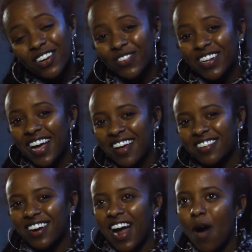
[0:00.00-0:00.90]
didn't
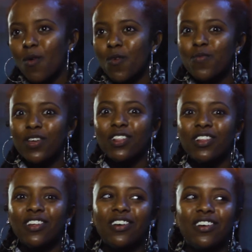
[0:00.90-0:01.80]
realize that I would be
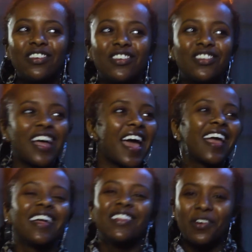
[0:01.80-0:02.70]

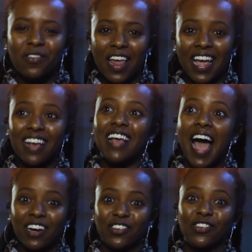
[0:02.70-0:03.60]
staying in there, like, as
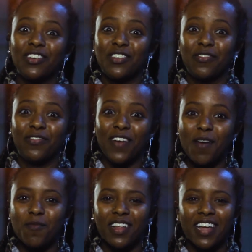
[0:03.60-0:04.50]
actually as a
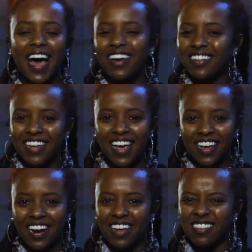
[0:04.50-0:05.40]
family. I didn't take
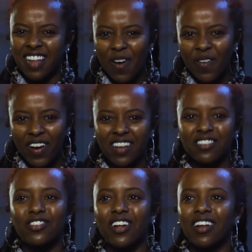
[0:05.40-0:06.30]
it as that way. I
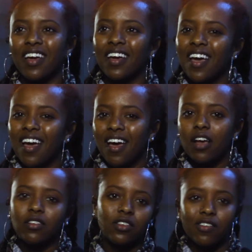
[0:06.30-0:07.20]
just thought, like,
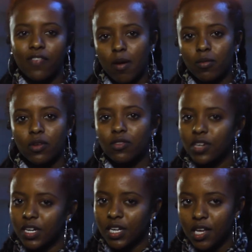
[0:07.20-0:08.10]
it's just a family who's
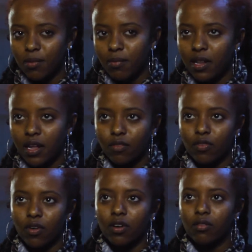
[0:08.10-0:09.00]
gonna keep me, like,
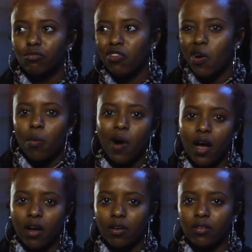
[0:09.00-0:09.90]
for a
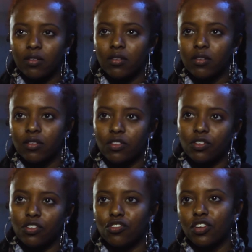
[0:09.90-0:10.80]
while,
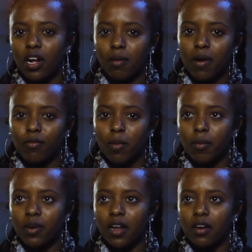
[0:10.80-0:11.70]
to help my
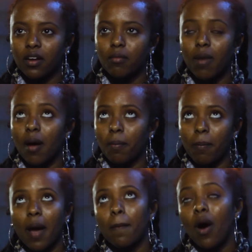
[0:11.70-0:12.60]
mom and dad,
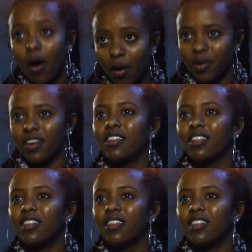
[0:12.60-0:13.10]
my mom in